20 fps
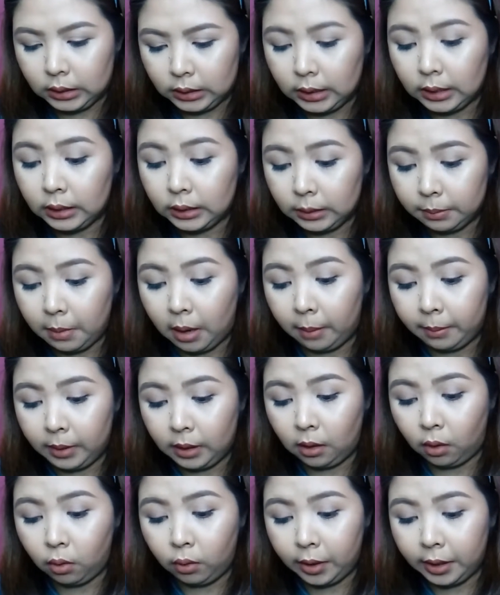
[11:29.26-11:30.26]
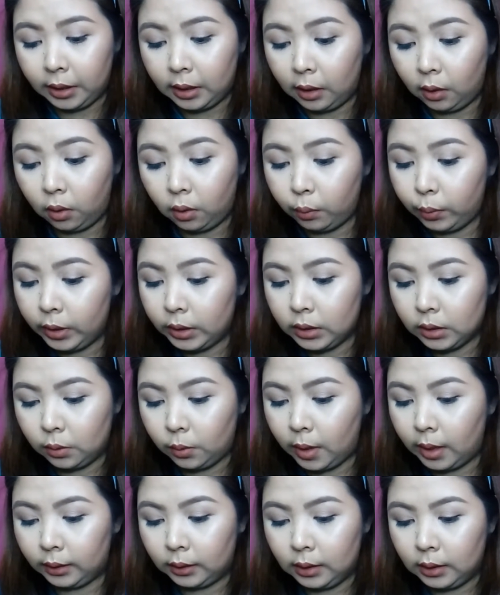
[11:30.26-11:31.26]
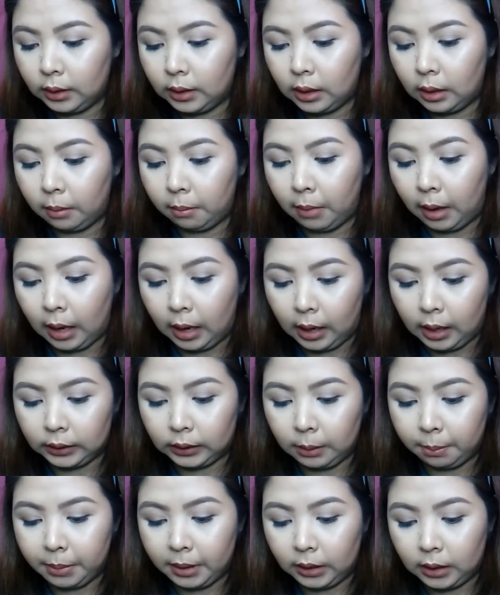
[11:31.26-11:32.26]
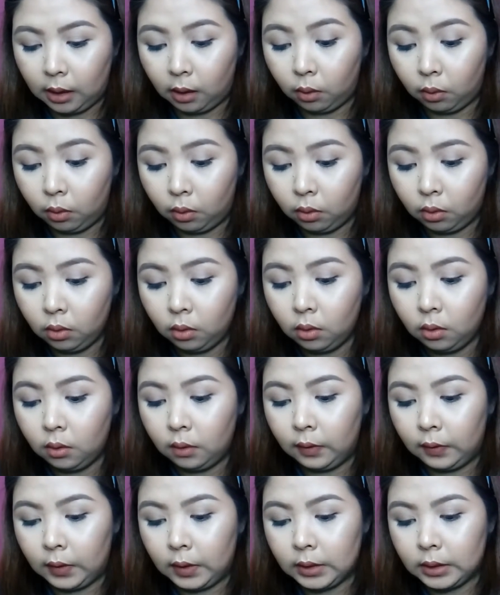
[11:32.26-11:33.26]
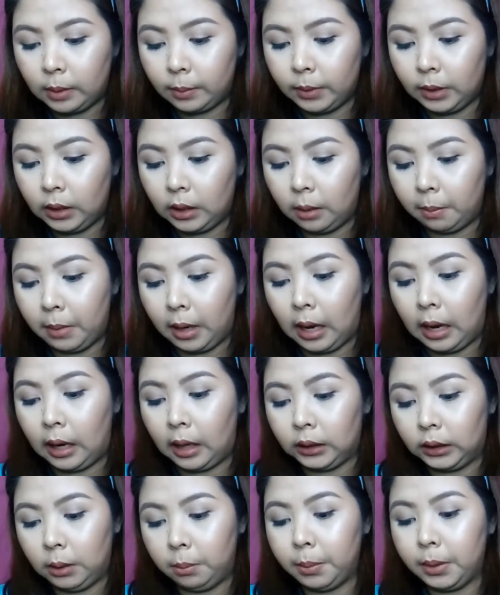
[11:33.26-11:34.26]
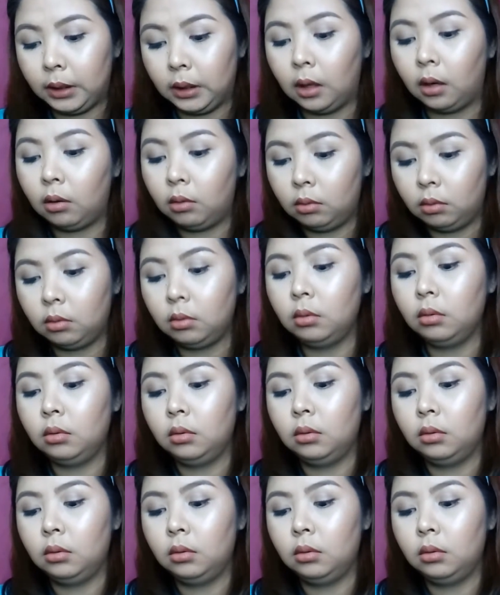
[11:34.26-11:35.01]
since mommy ako and I always wanted na makakatipid ako, or something na makakatipid ako,